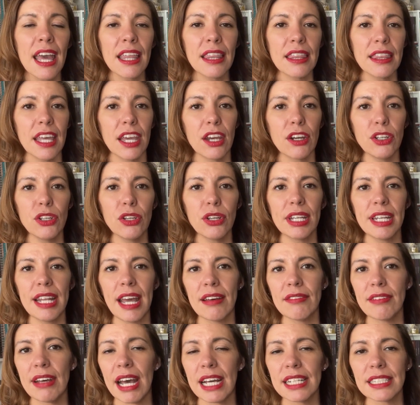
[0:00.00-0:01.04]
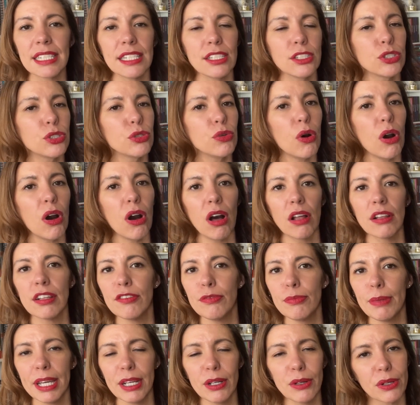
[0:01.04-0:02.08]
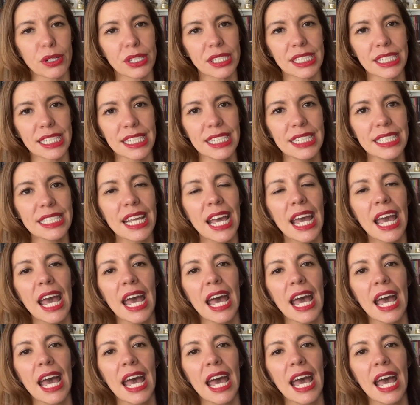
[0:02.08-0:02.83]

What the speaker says: There you can have access to all of my courses,